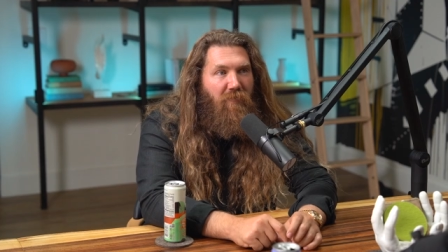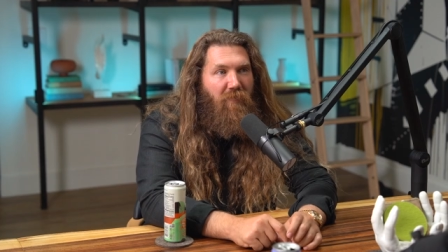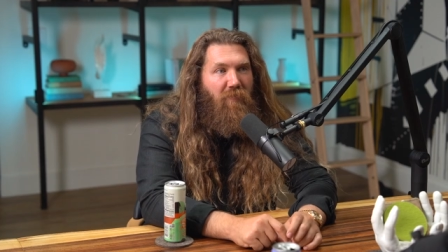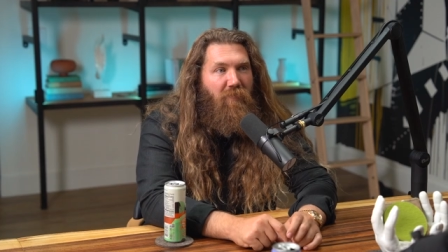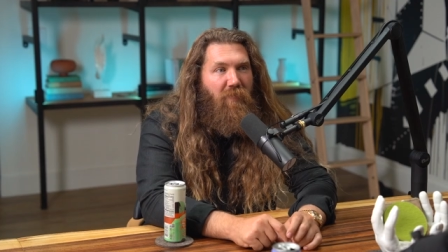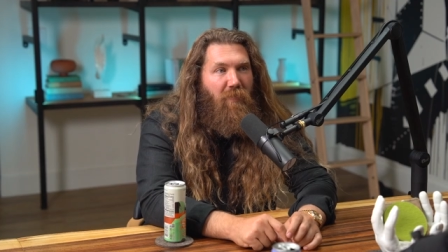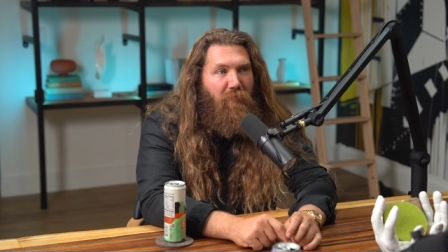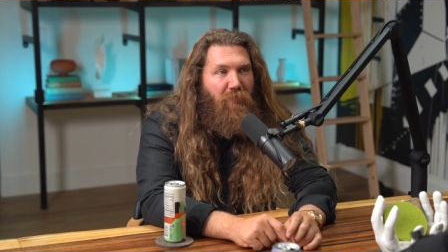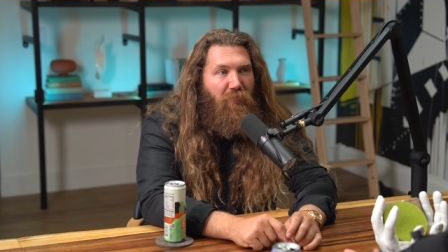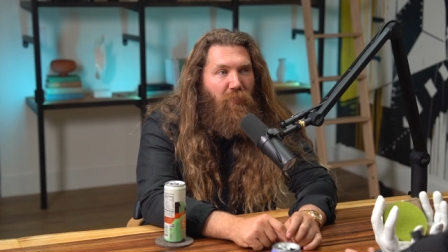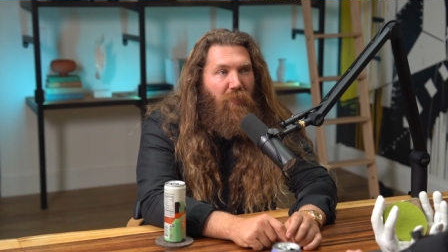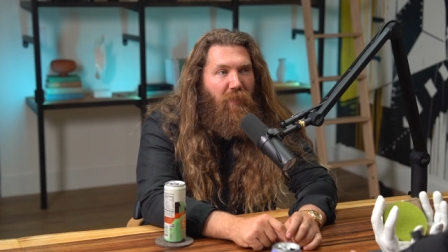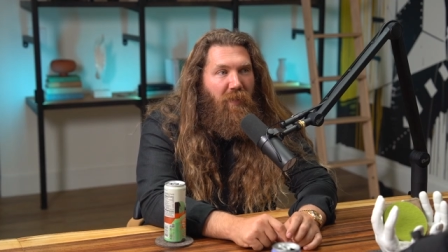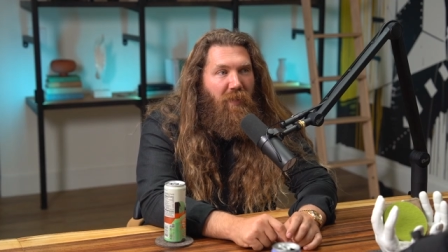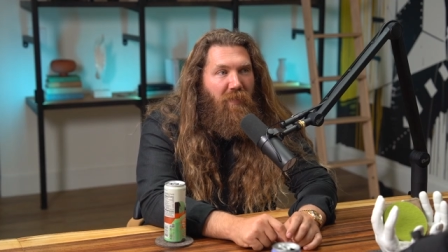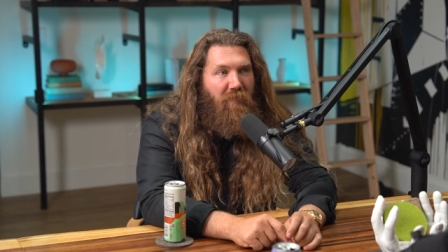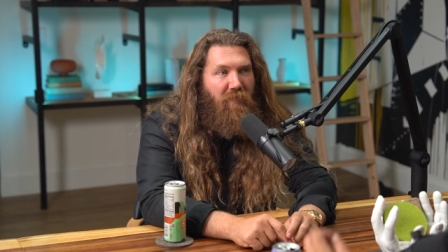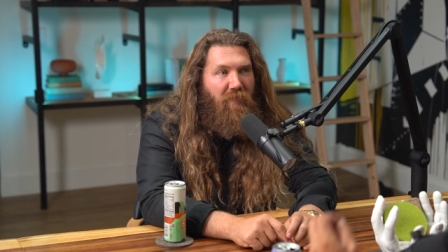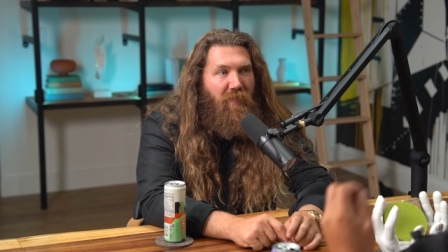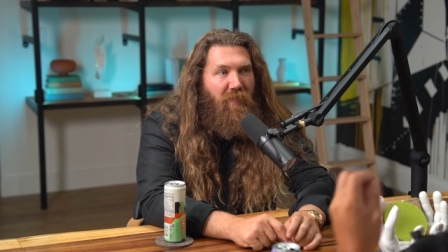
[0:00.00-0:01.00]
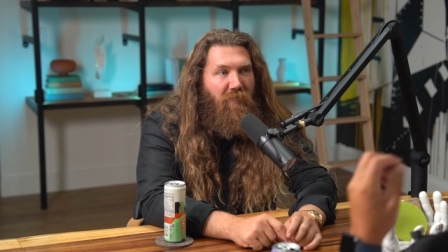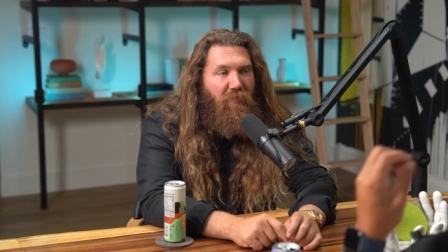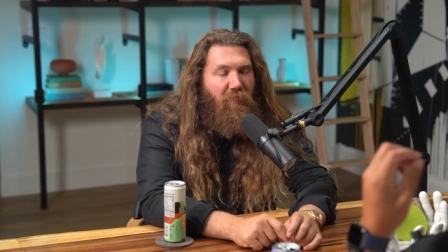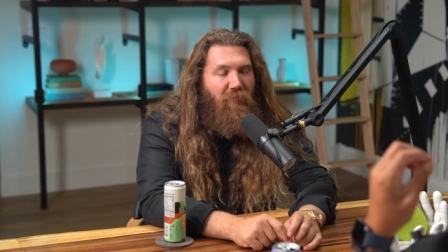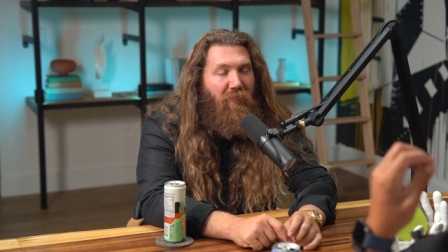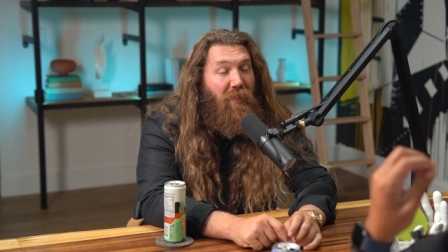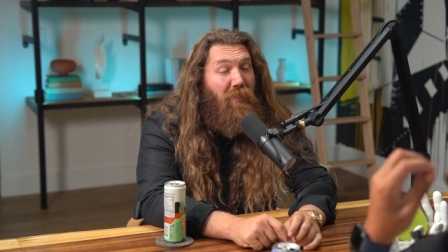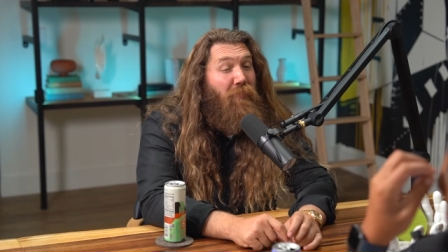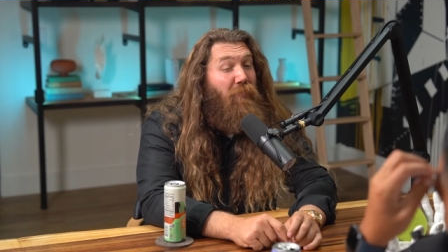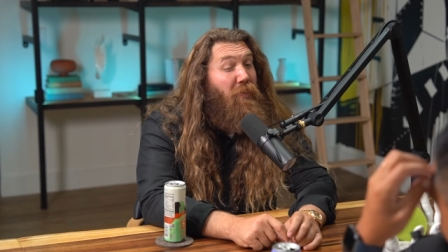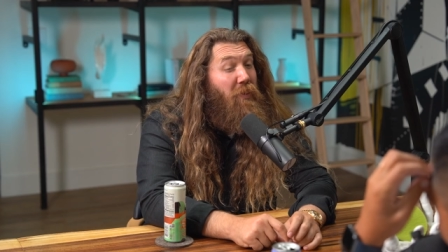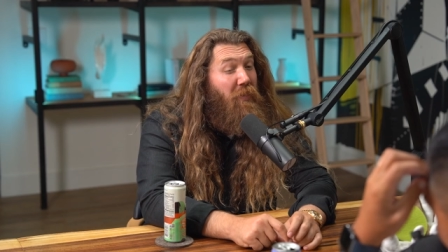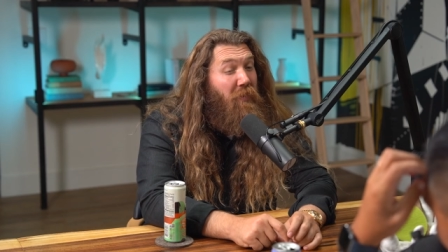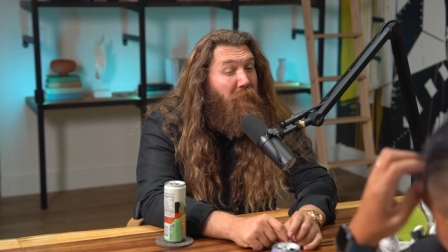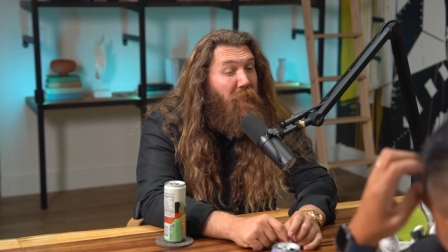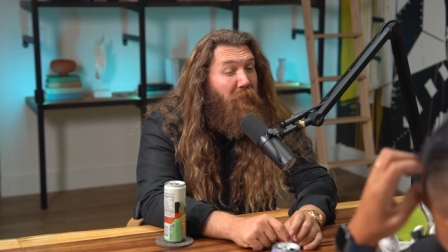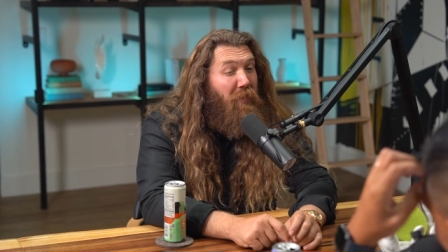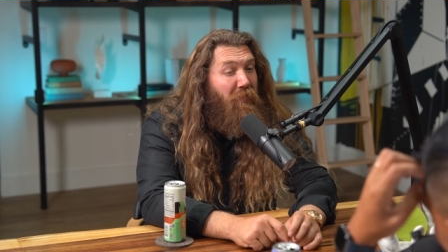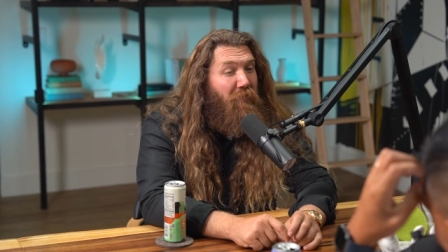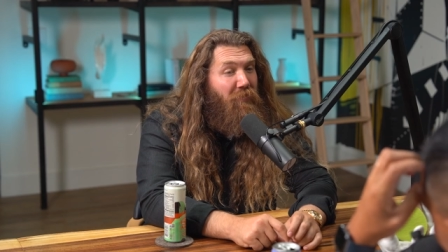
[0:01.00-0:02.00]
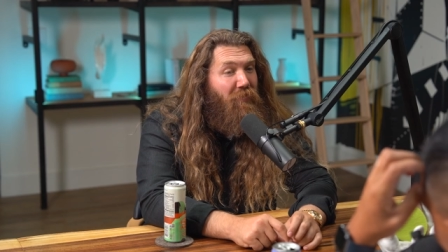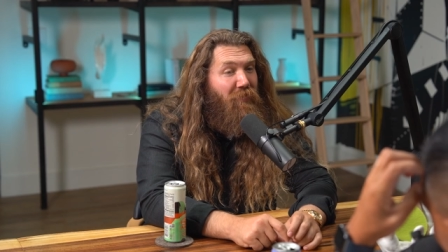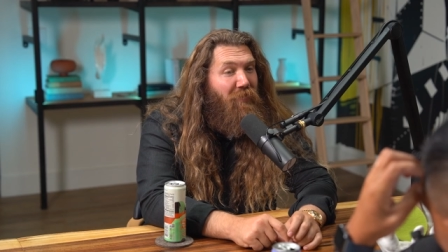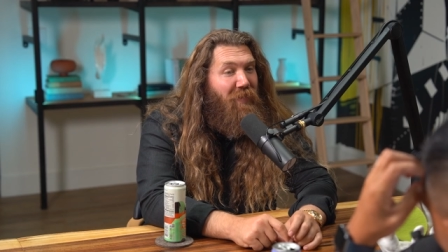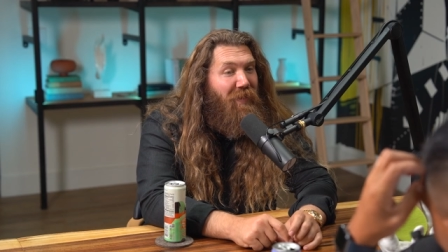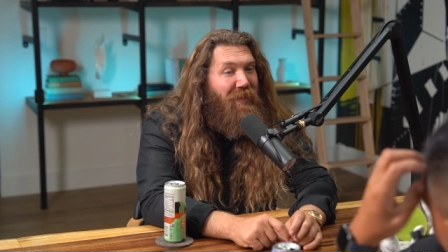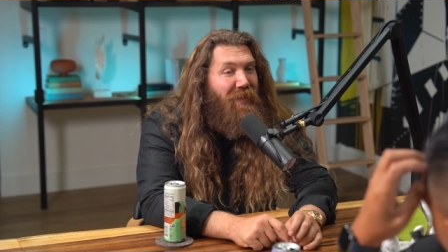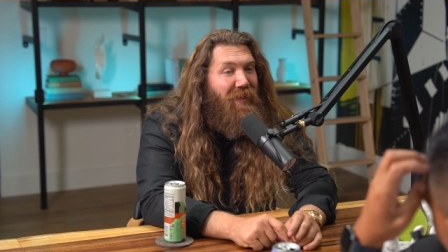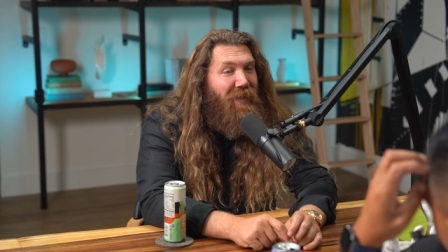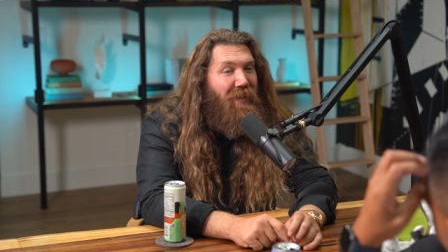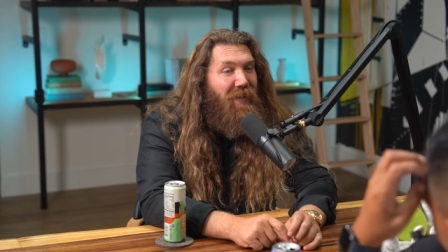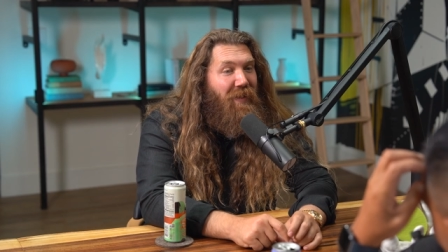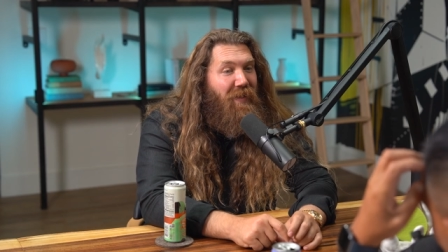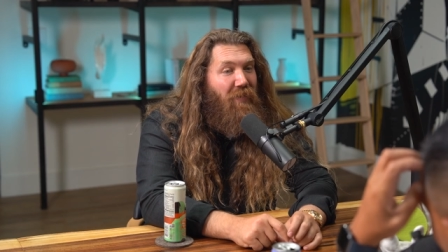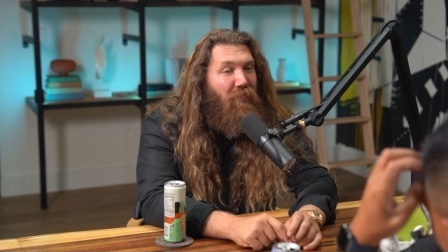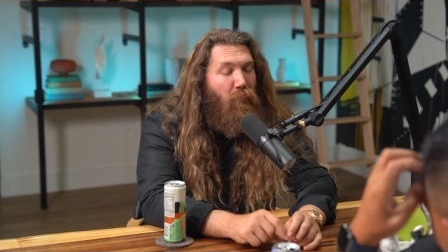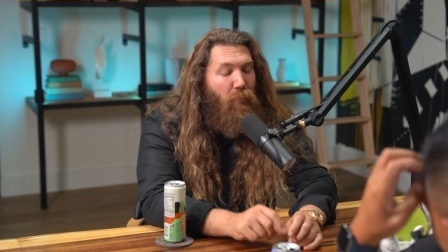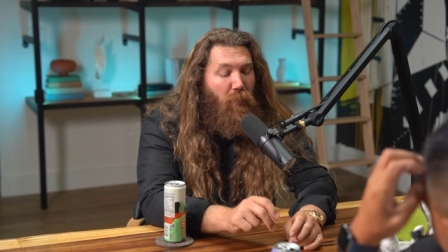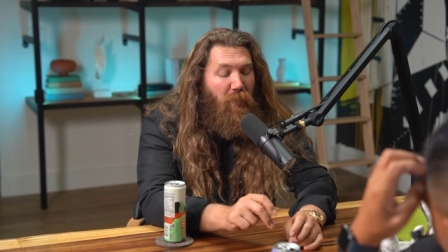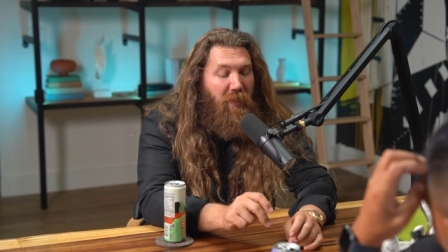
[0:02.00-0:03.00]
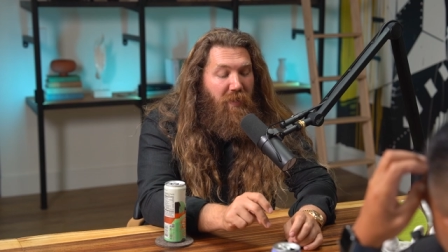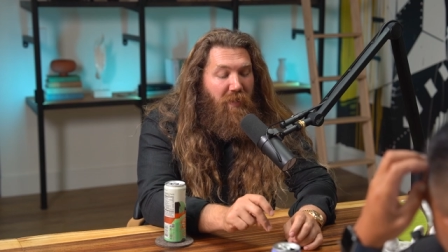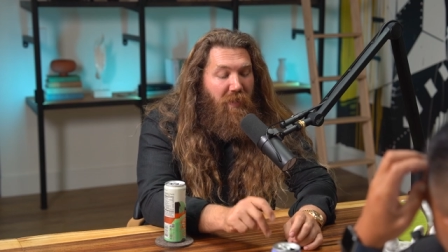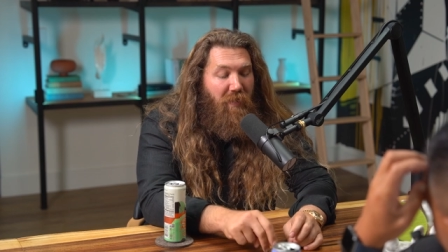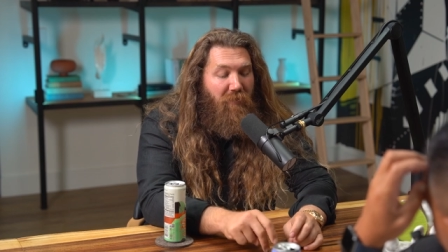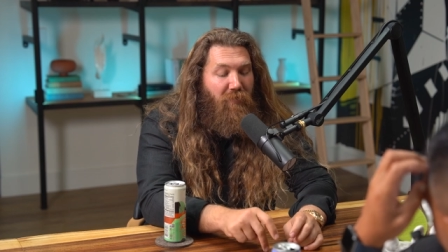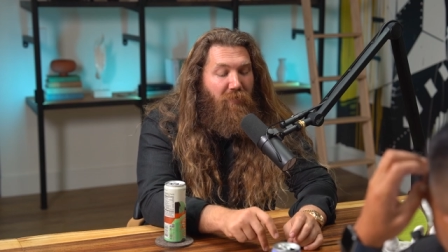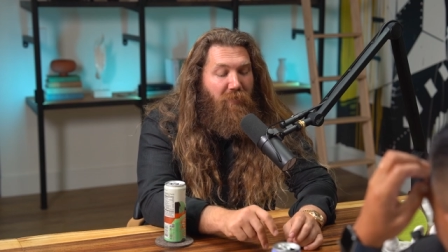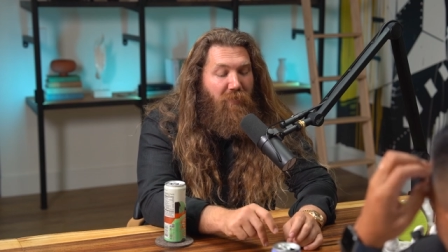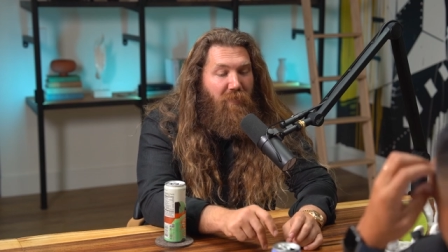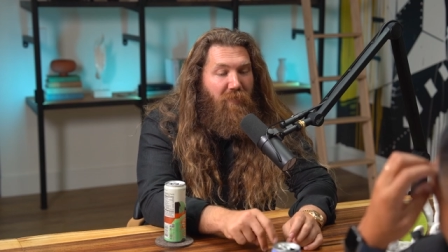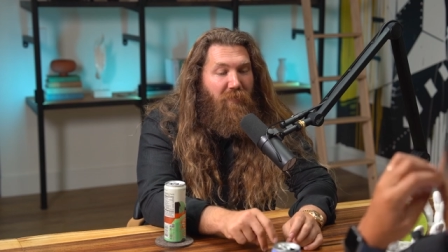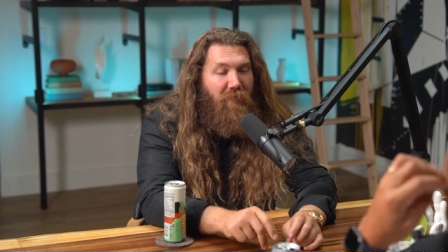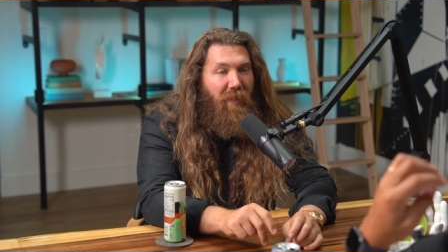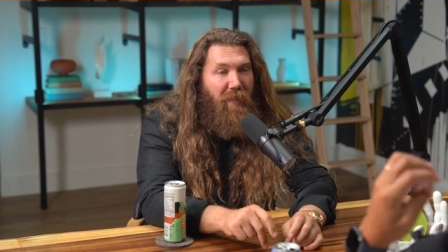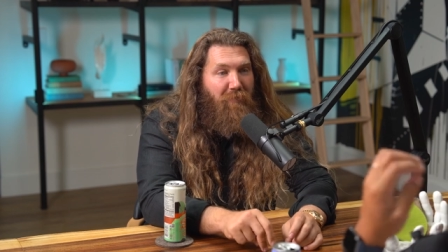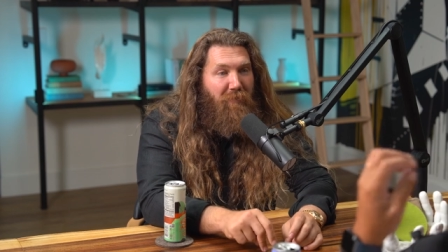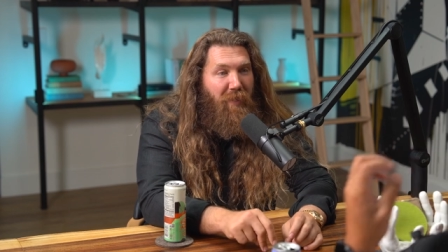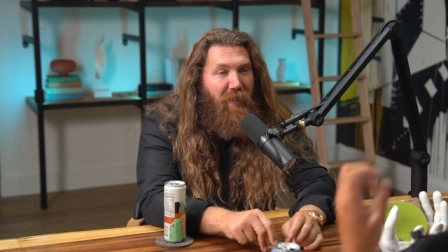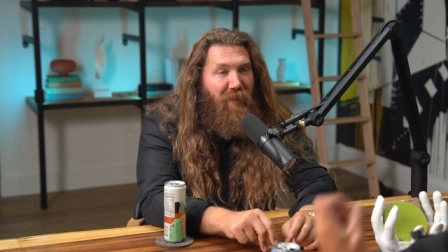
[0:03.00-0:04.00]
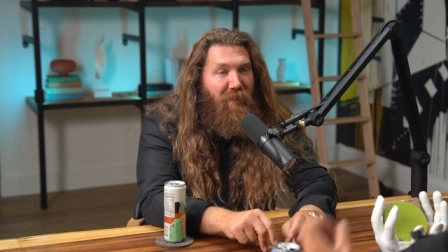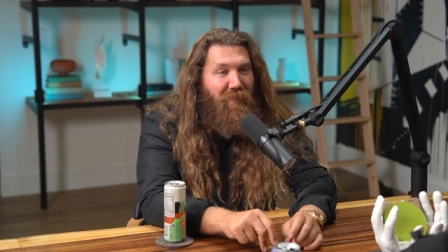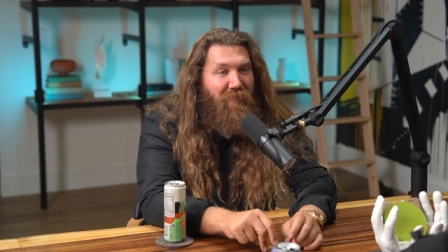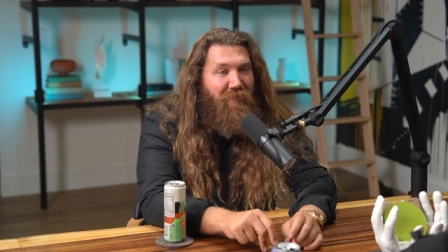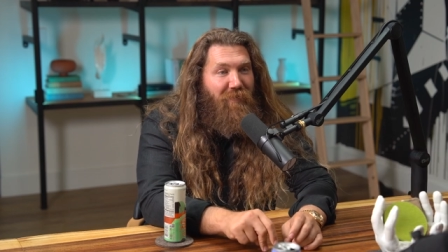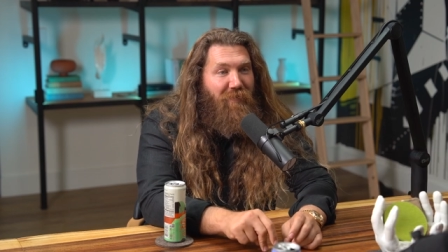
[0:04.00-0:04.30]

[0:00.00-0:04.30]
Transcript: December 2019. It was like 300 bucks. Okay. We never did that bad,